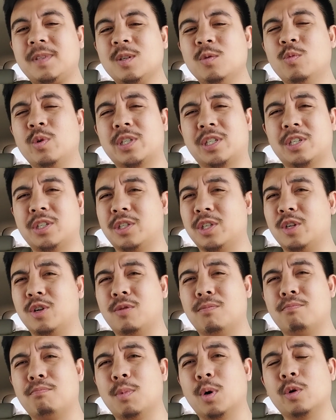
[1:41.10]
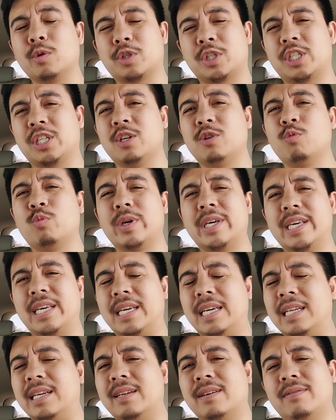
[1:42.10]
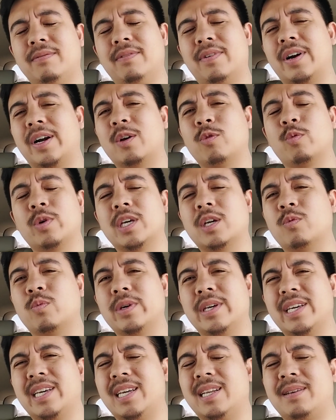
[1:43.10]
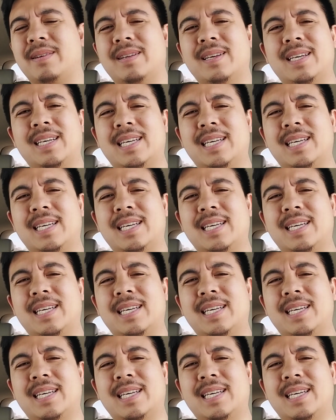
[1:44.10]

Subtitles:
which is, mulchy weed, very weak weed,